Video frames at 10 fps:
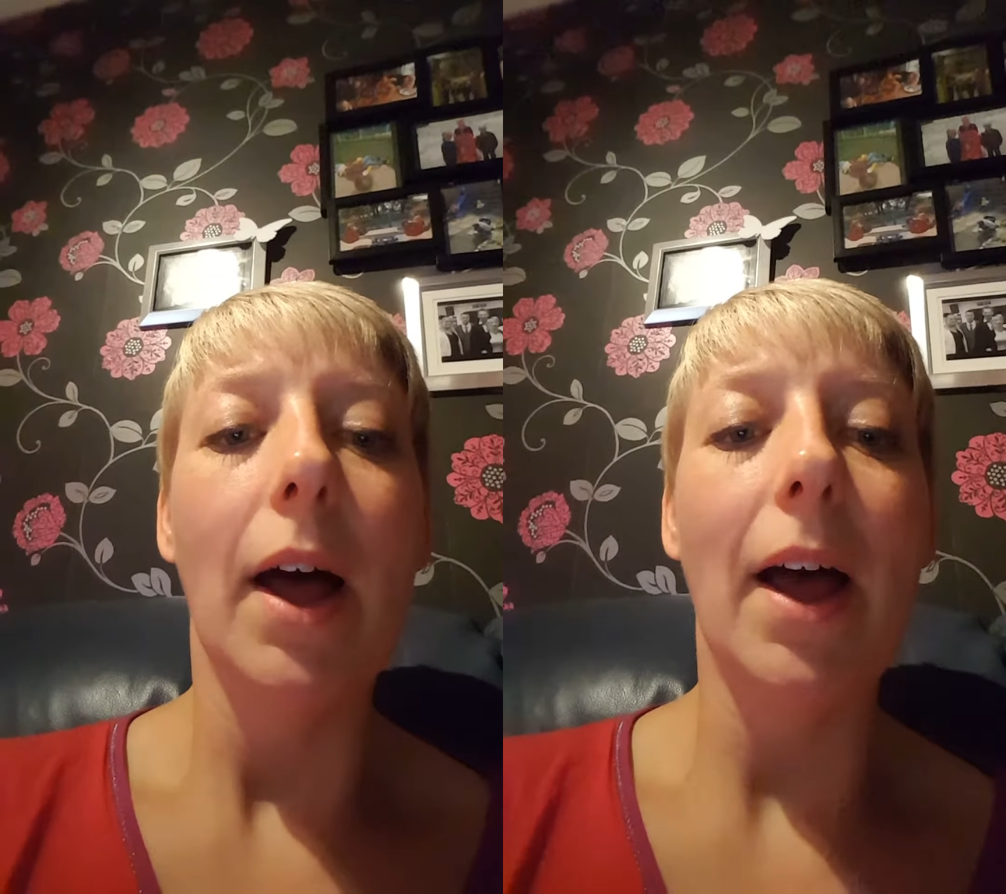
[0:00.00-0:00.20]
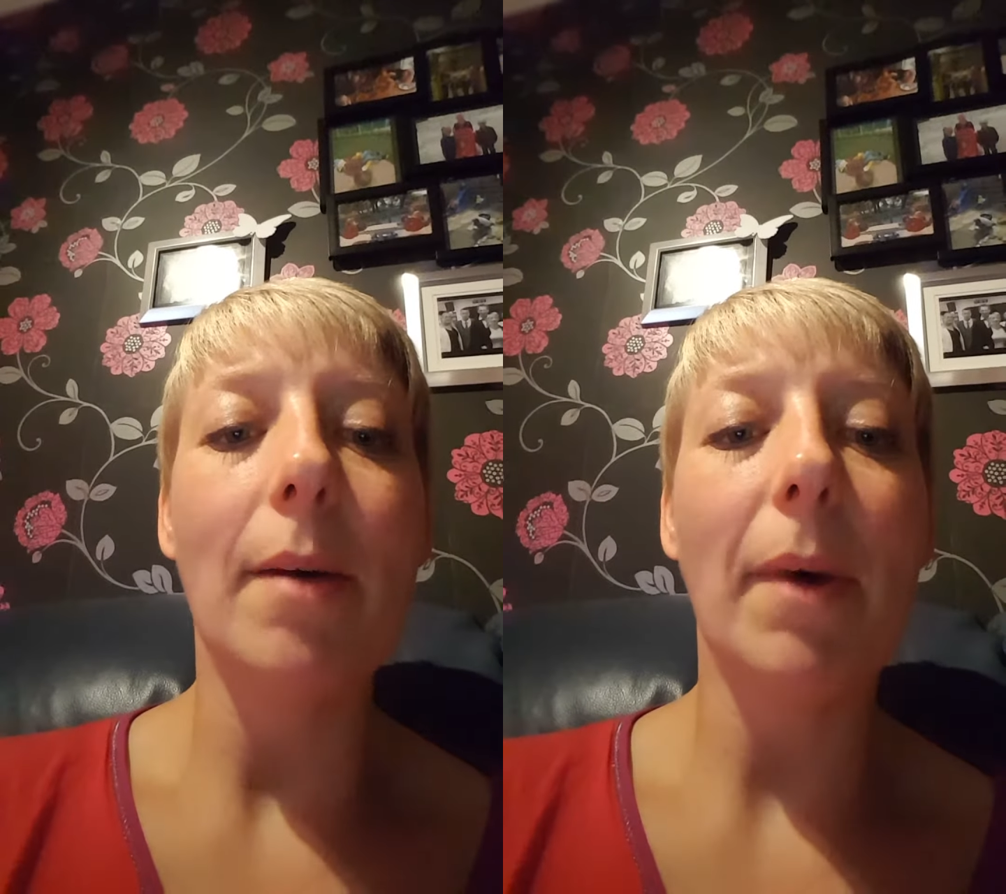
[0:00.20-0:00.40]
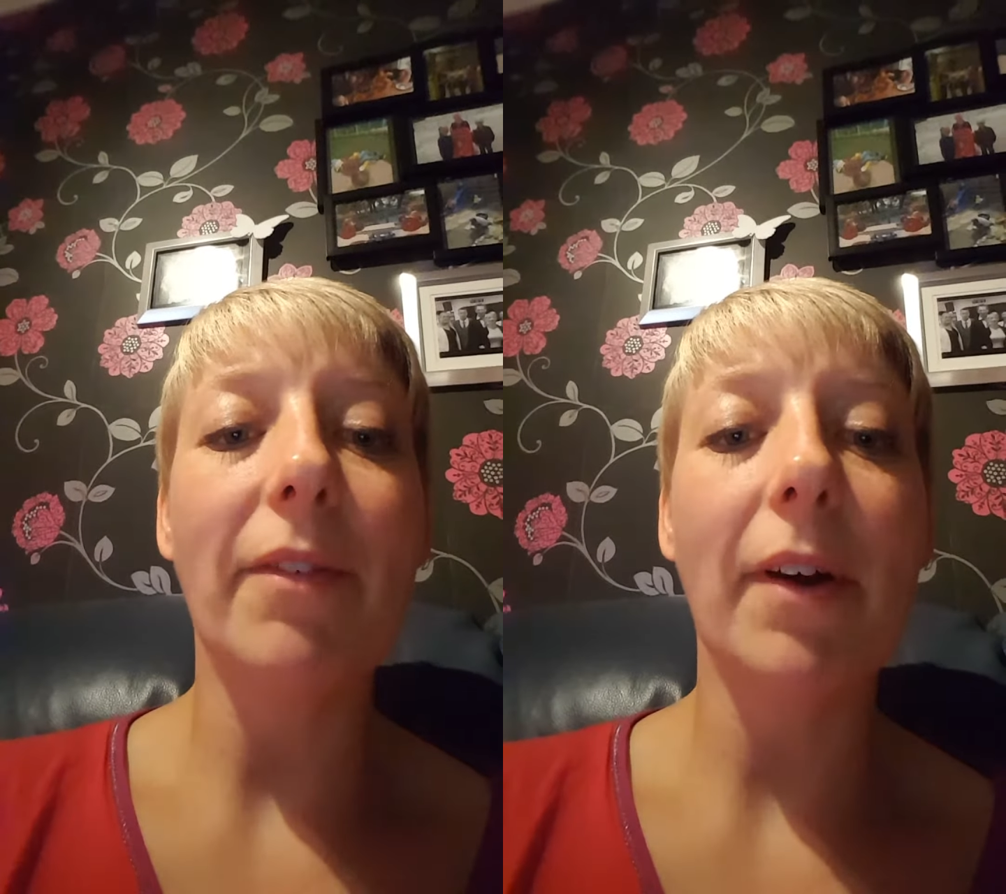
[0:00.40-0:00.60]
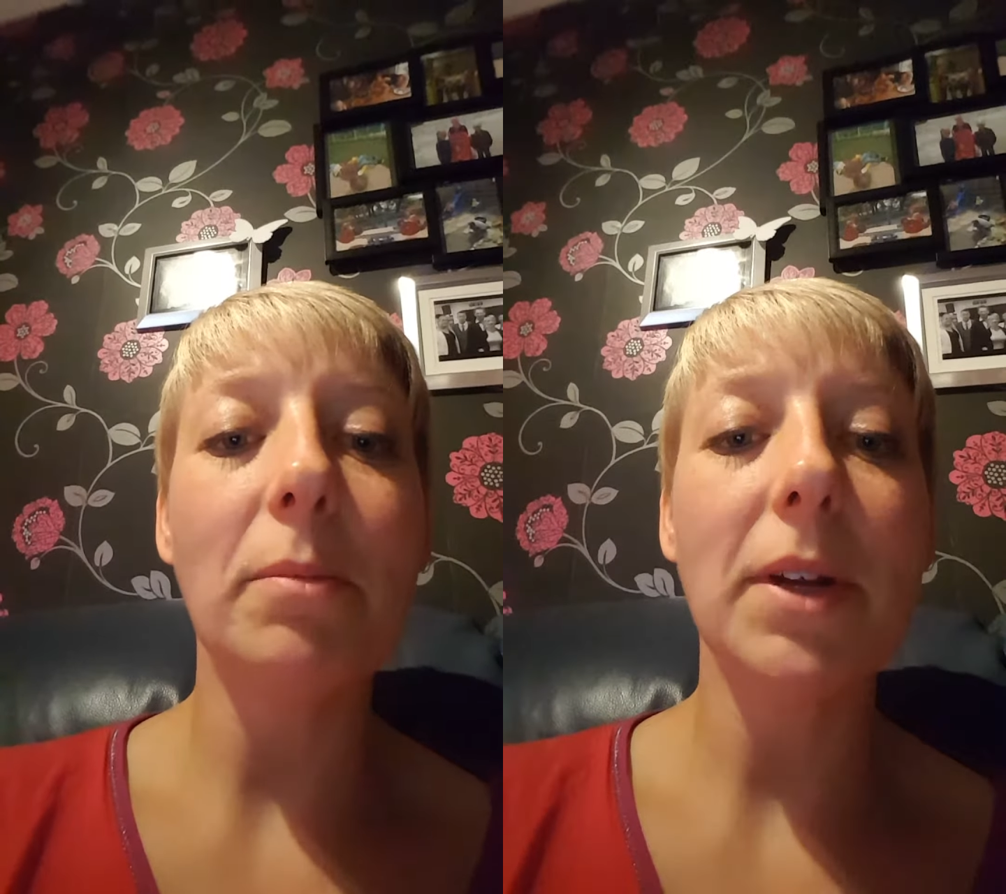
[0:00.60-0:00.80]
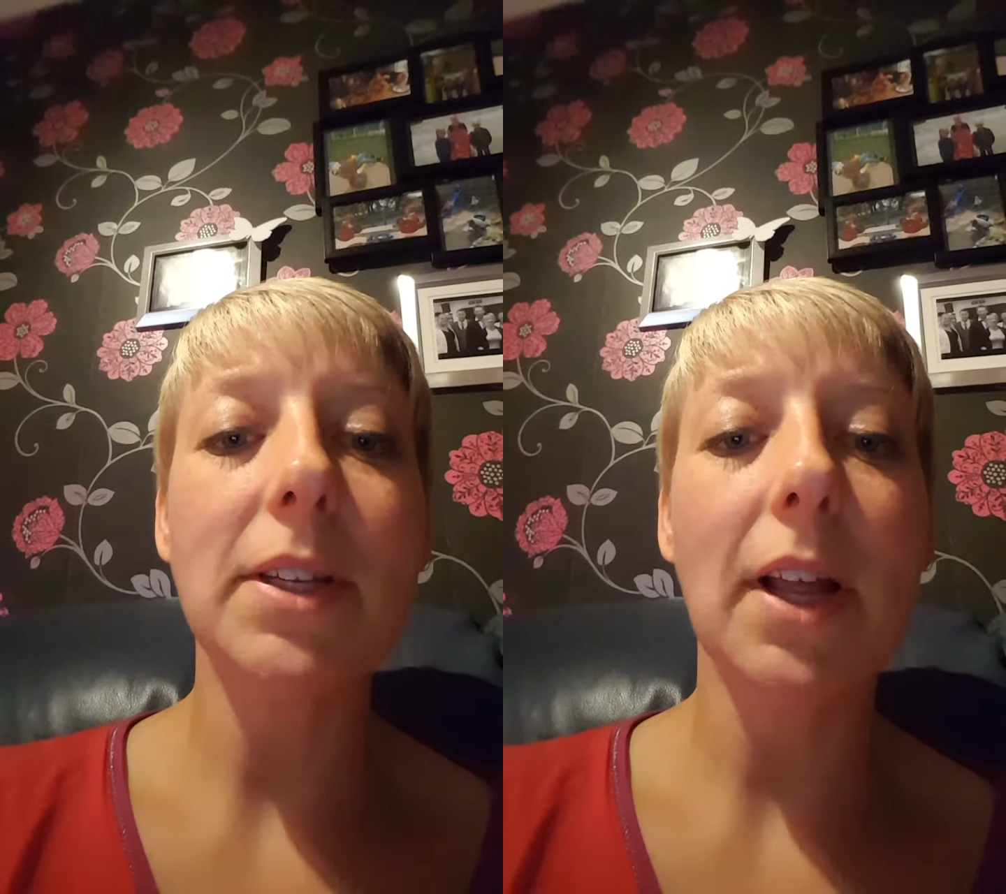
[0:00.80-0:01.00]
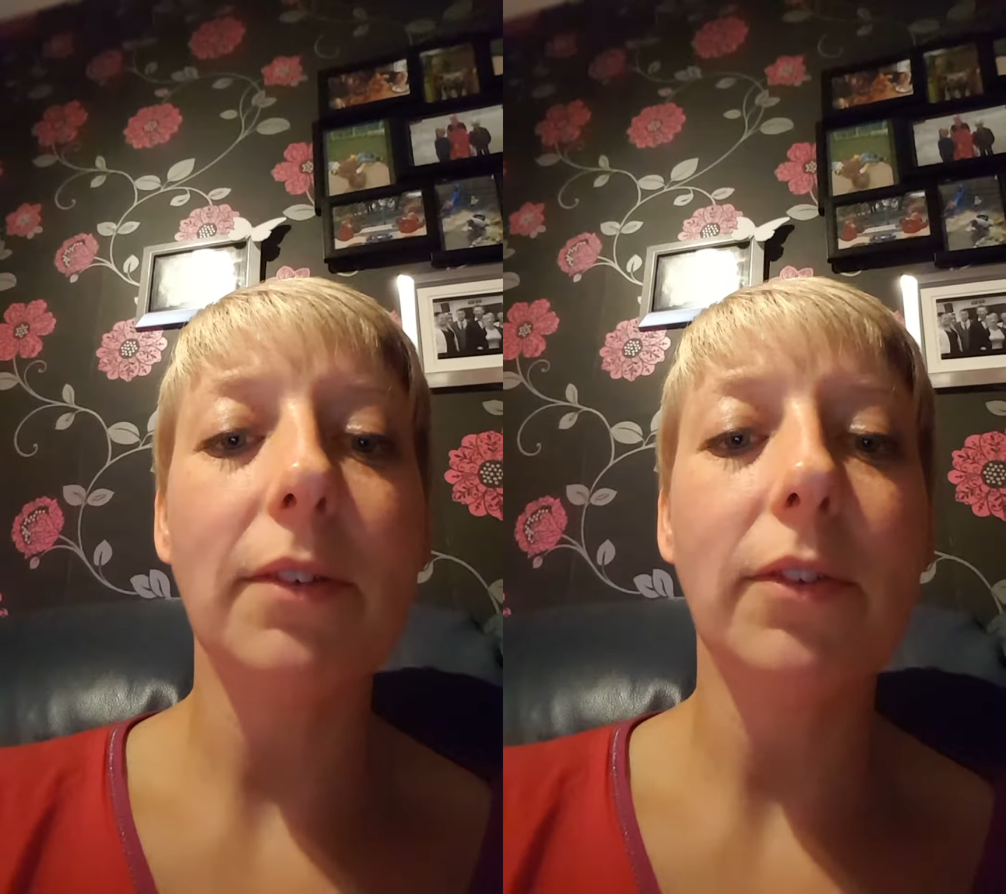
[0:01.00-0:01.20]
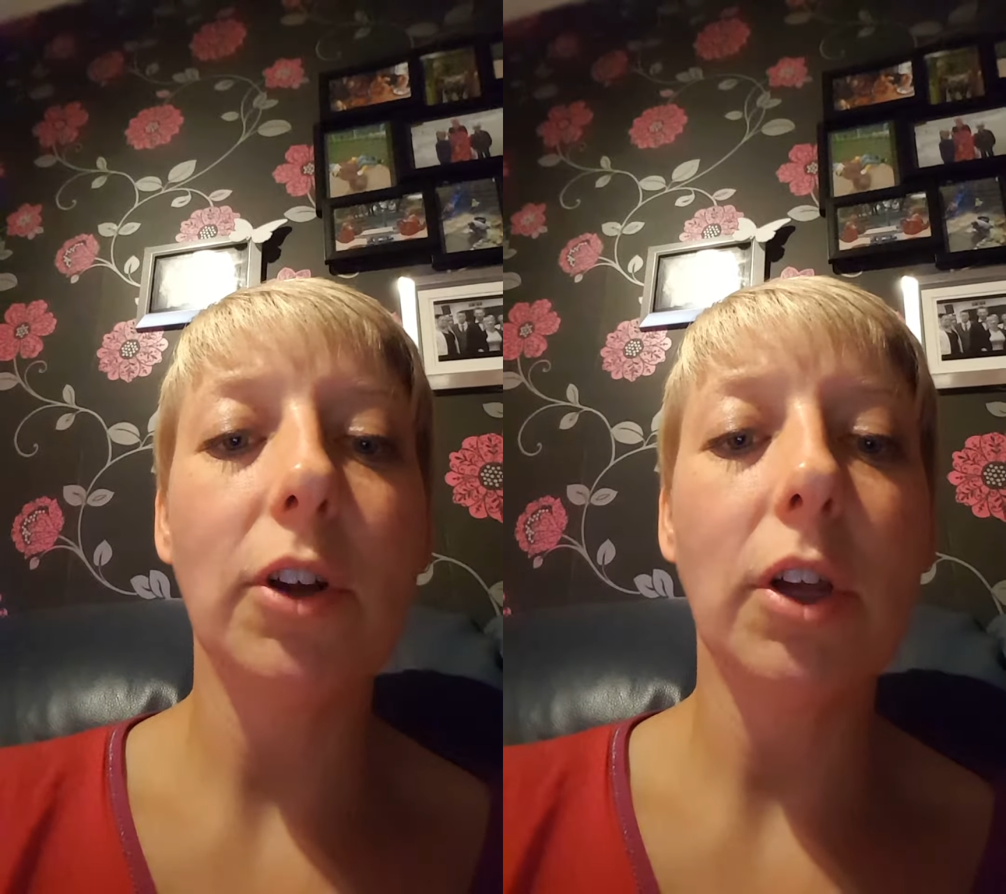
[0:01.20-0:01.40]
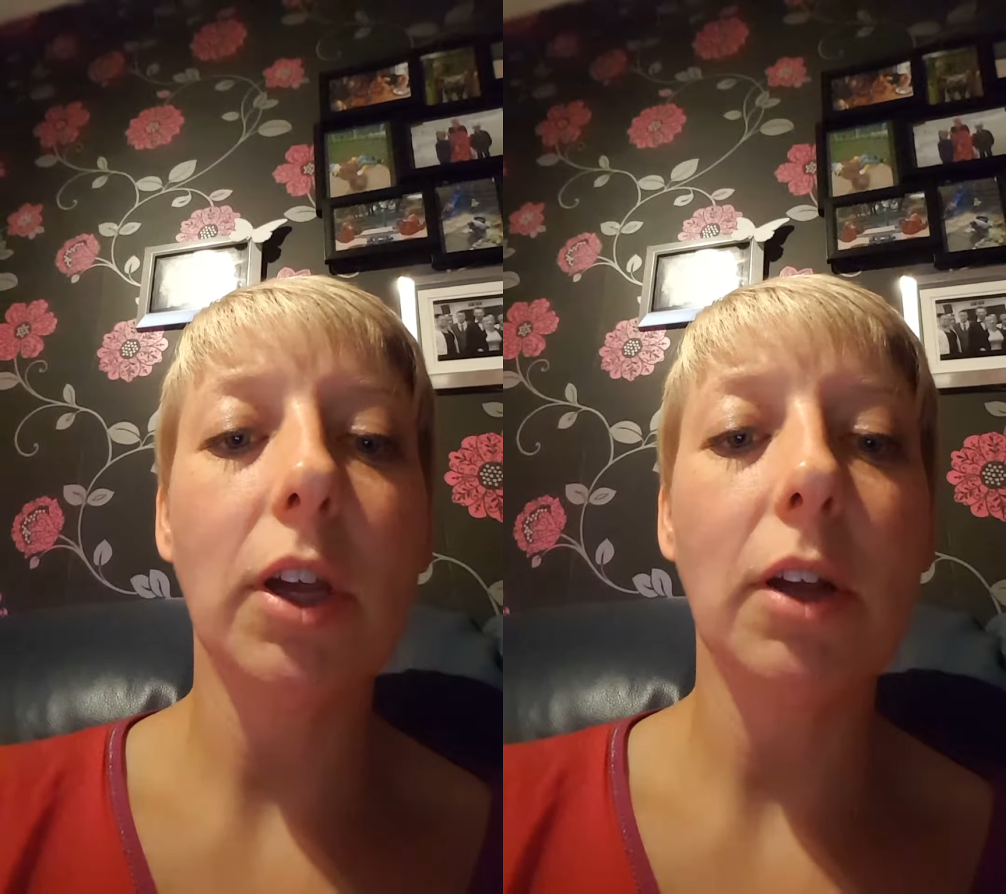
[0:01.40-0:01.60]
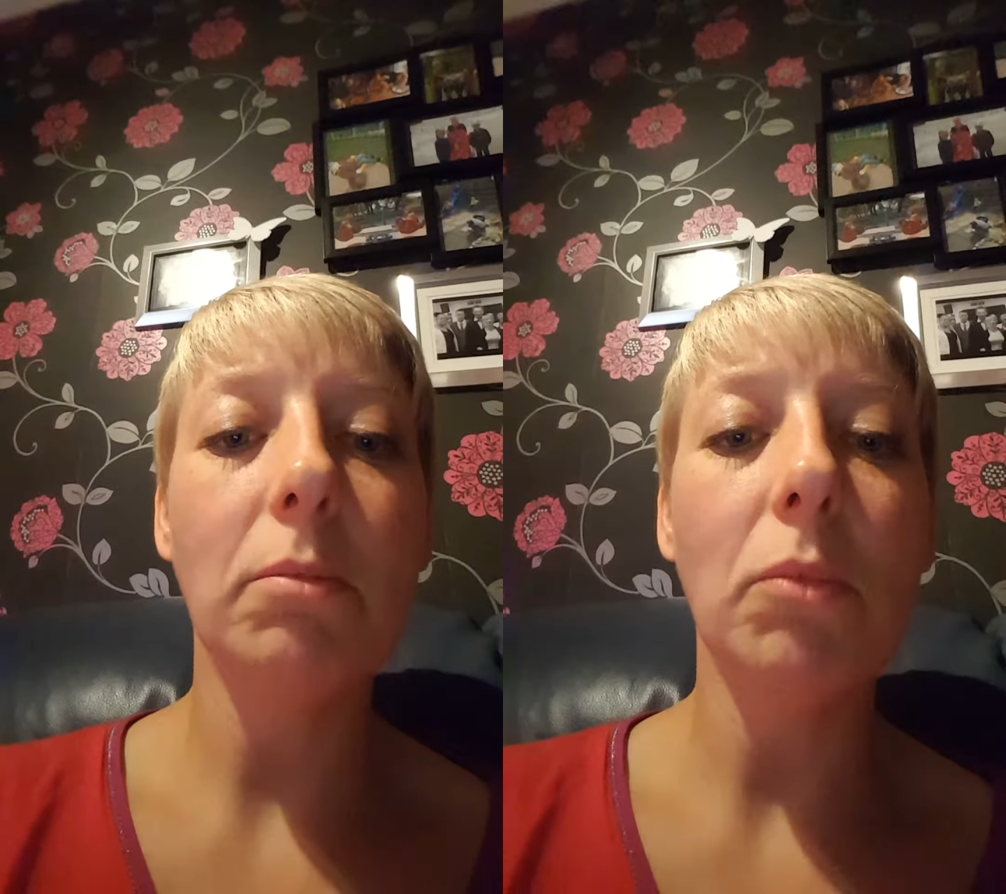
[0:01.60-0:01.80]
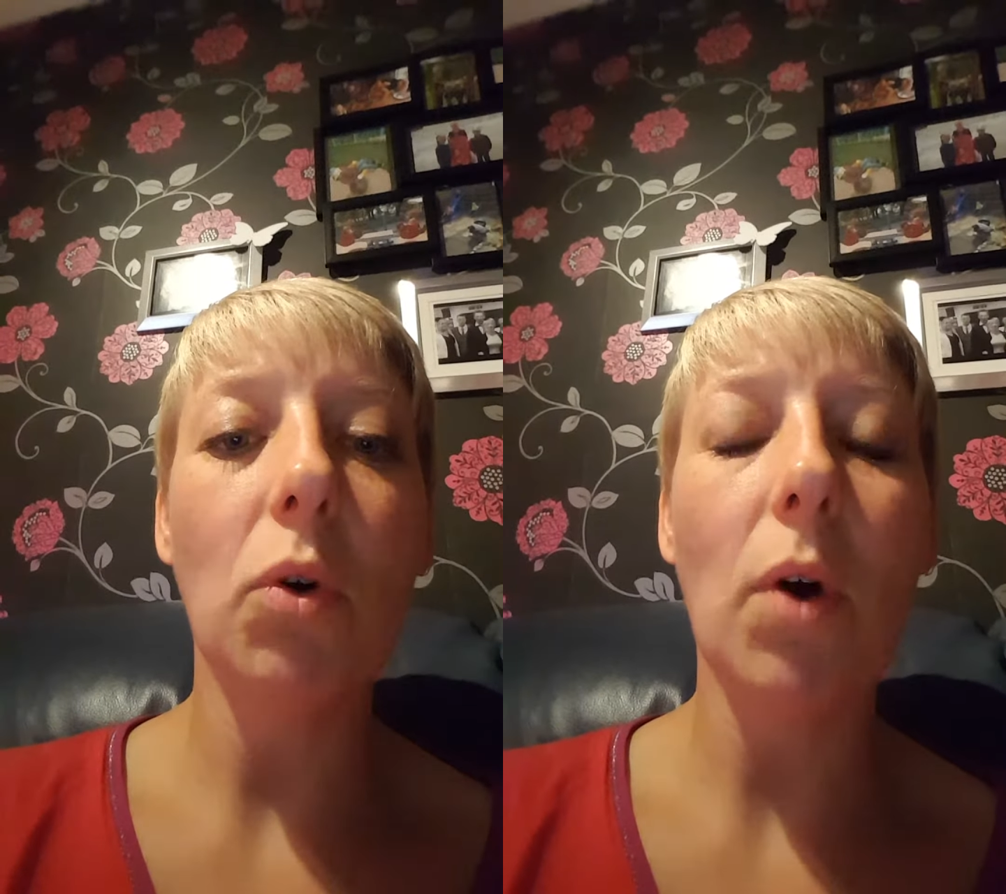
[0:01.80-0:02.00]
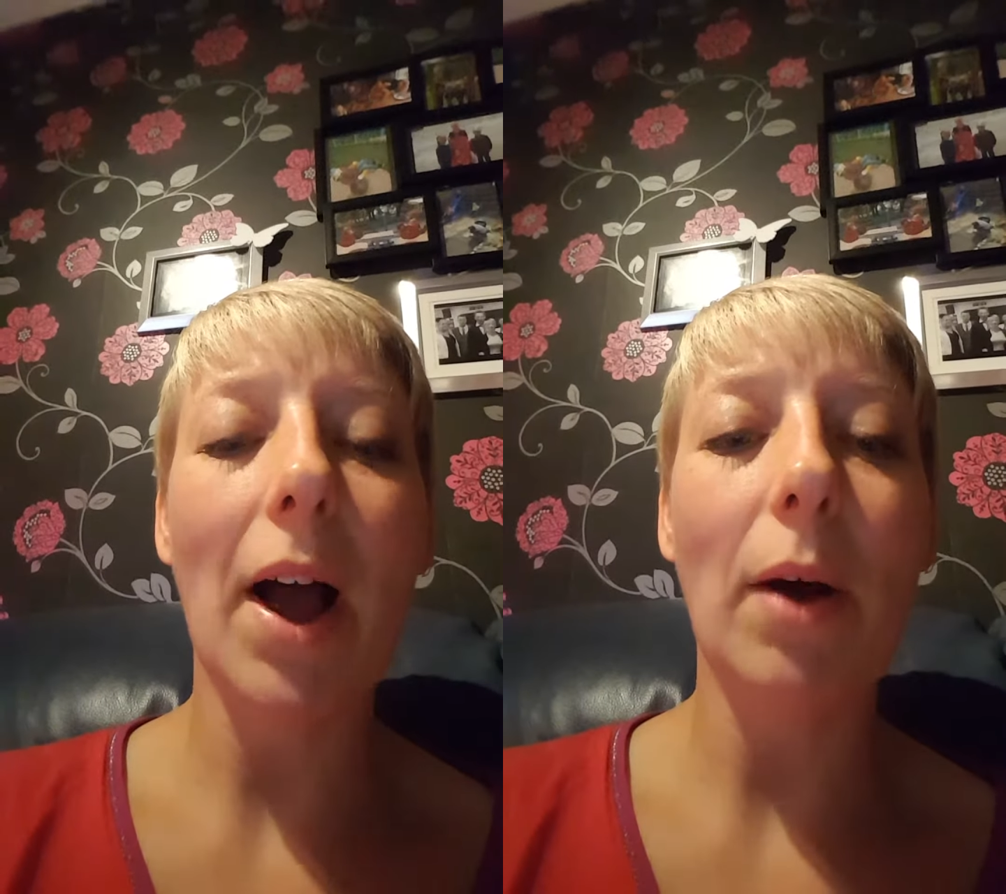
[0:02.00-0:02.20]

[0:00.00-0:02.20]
I found myself looking more